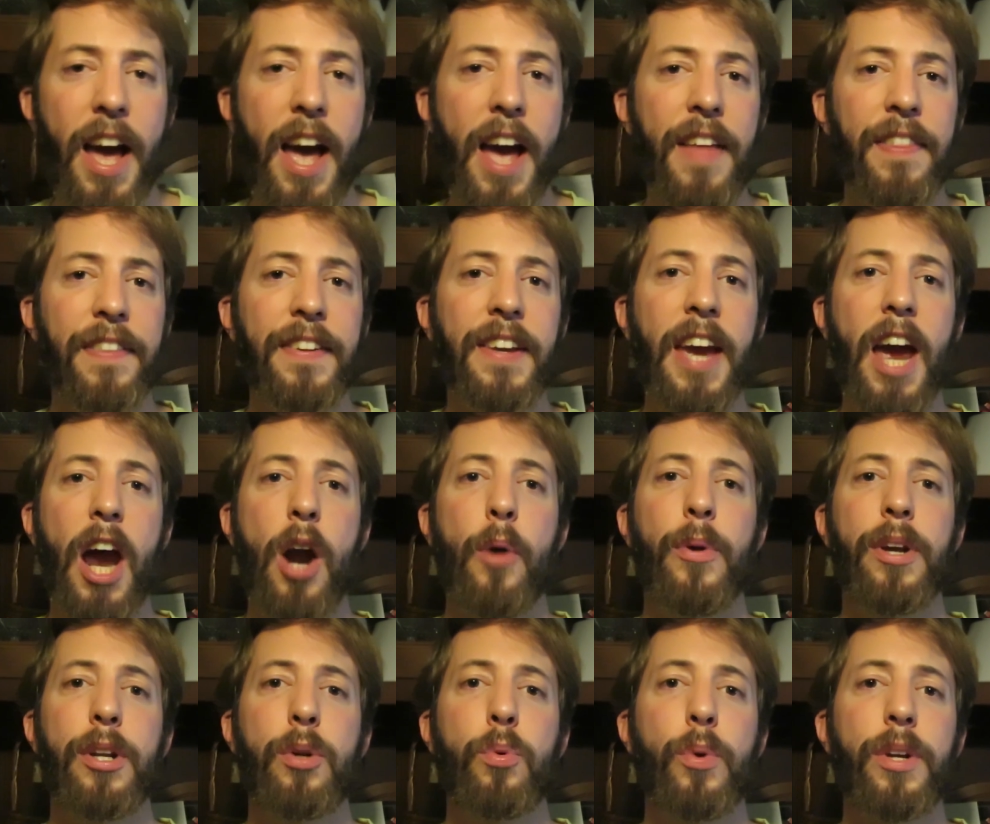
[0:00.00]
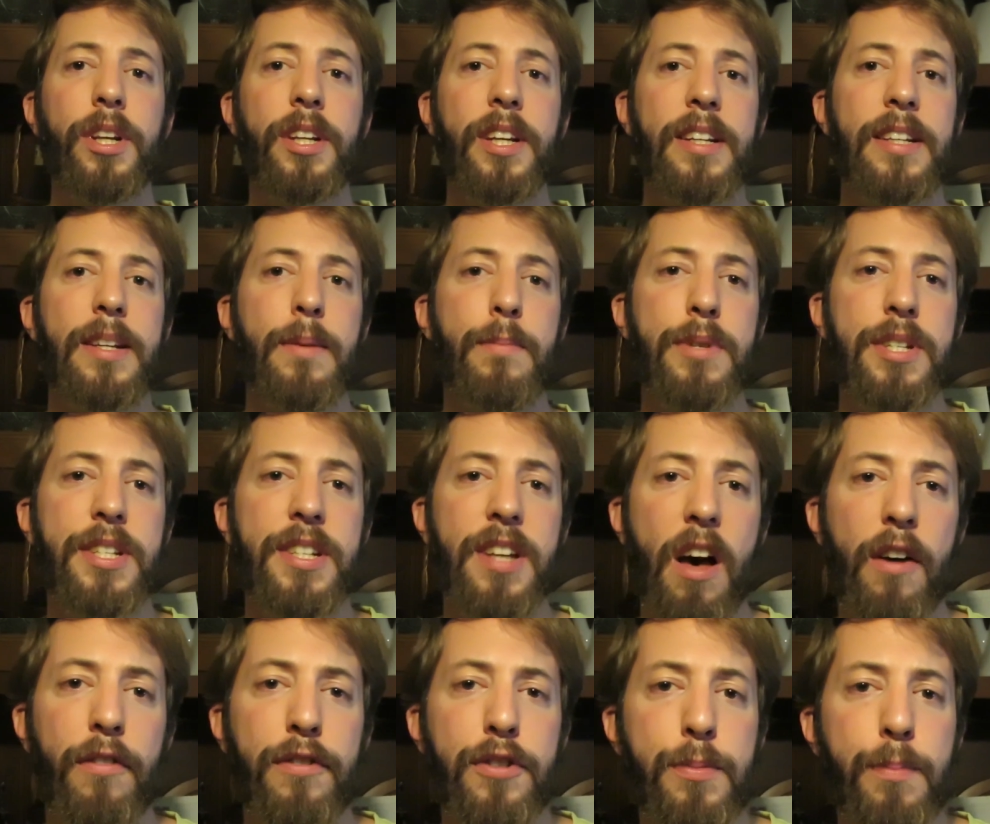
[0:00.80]
and carried within
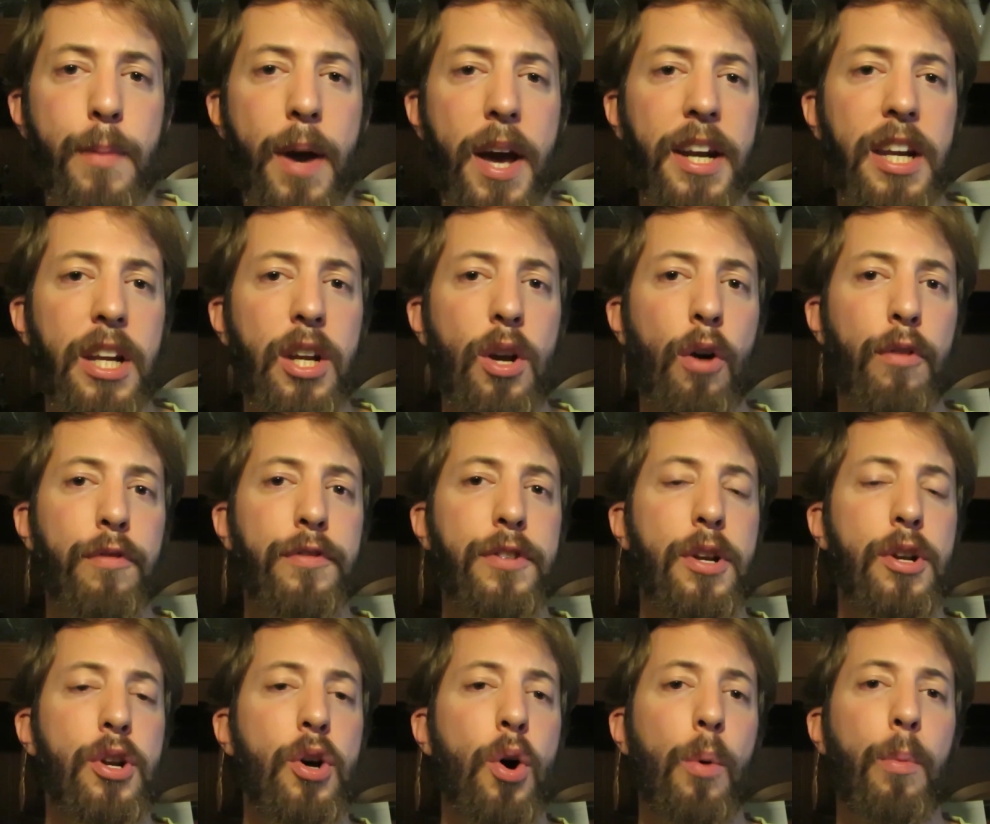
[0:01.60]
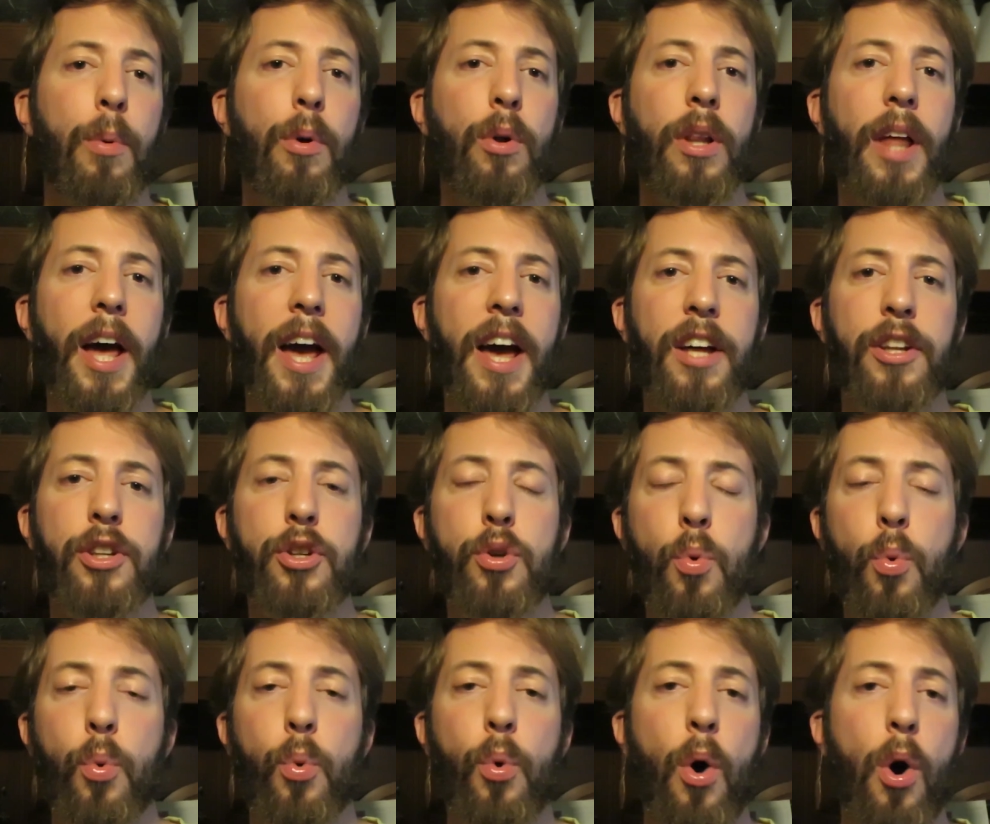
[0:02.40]
themselves many of the noble
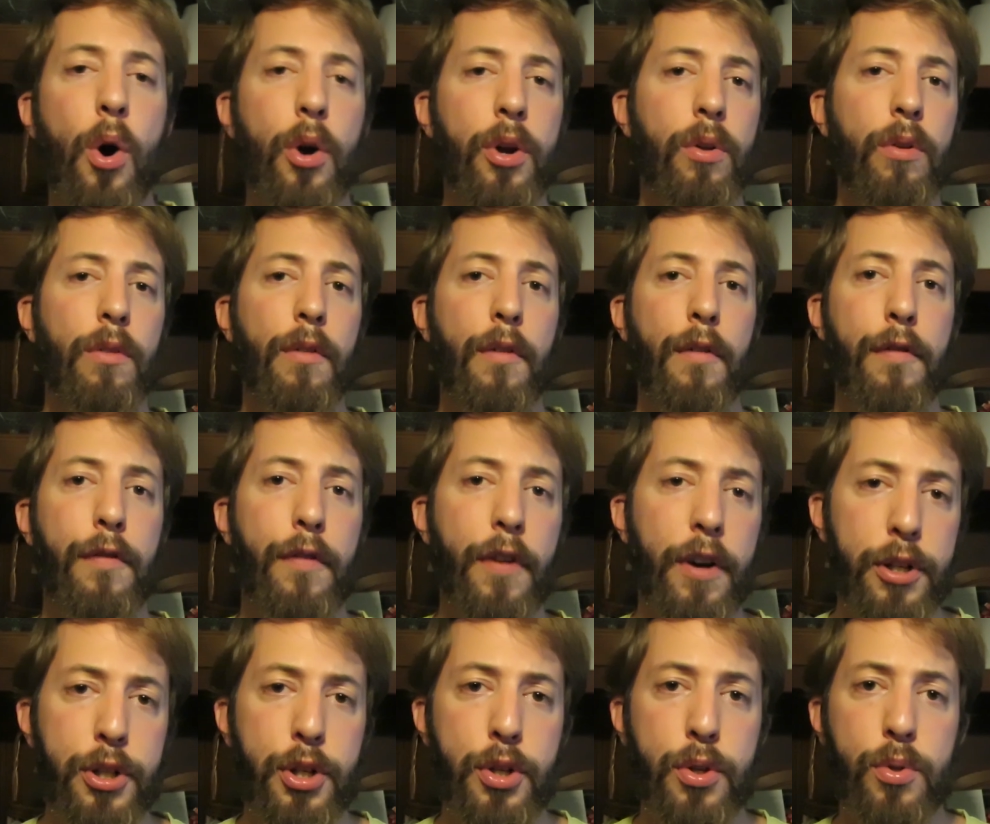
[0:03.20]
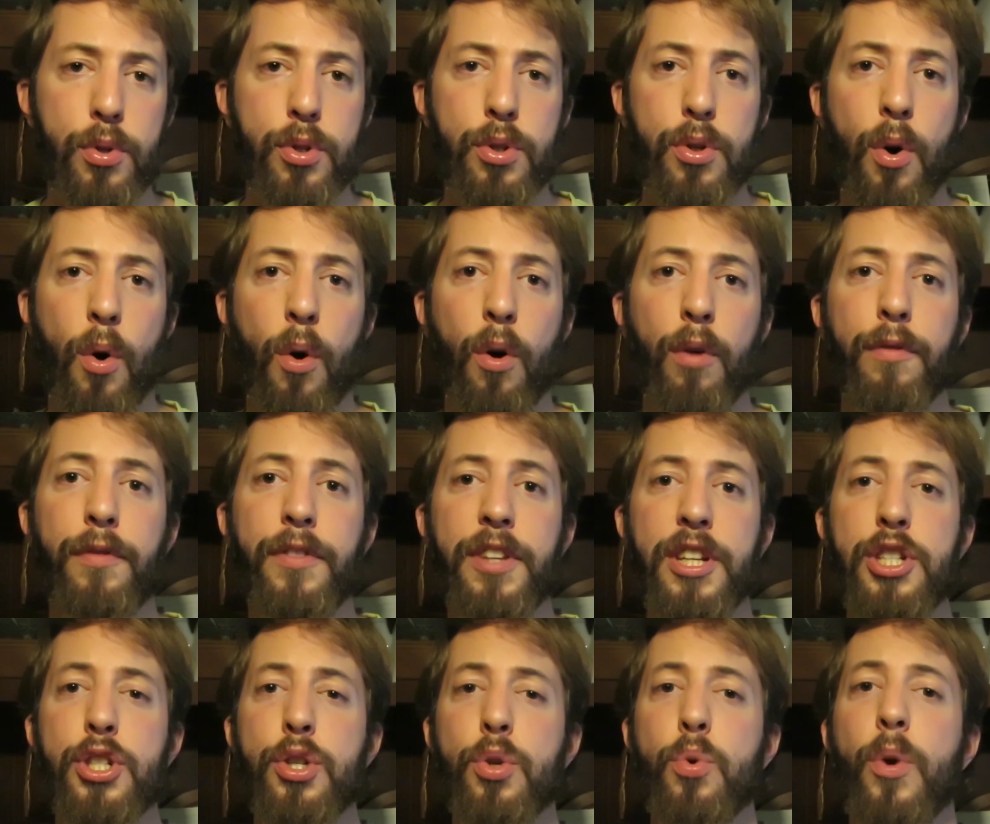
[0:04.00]
and royal virtues of
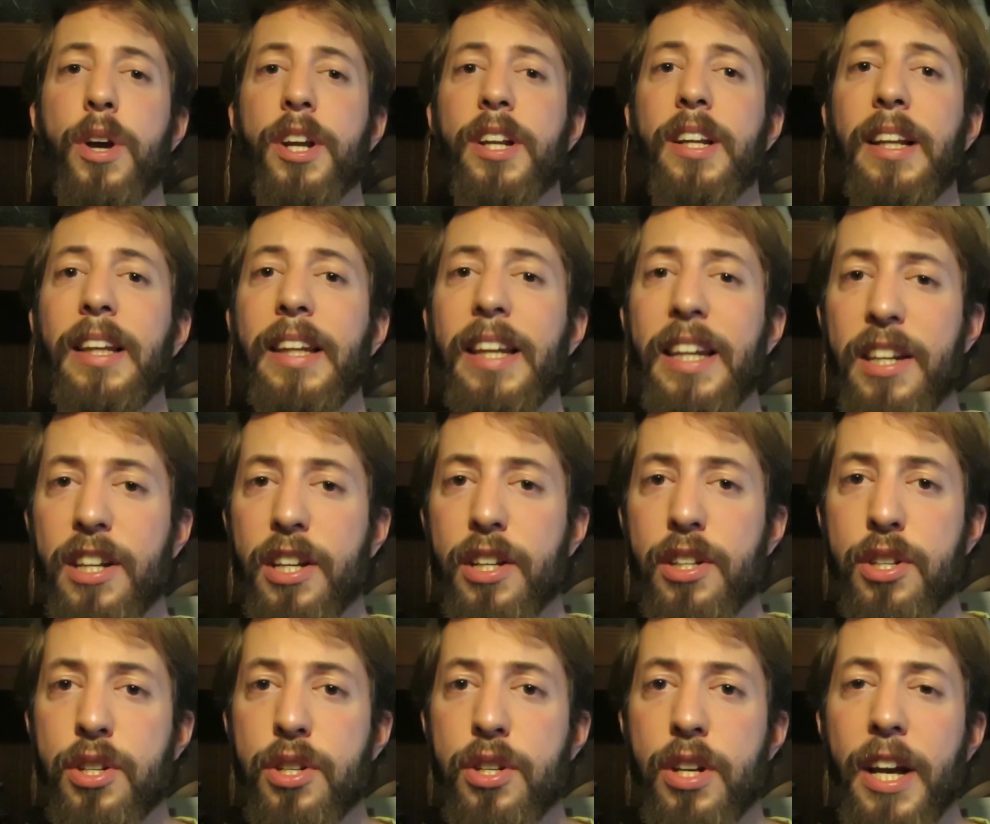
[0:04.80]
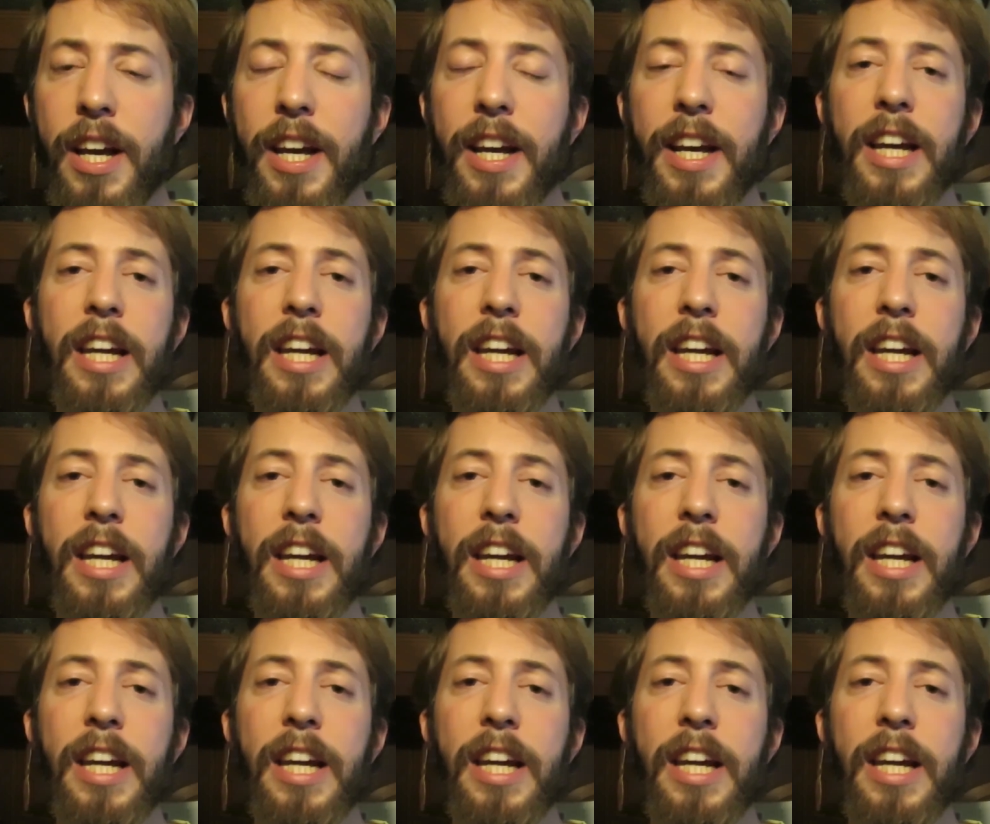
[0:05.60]
this great lineage,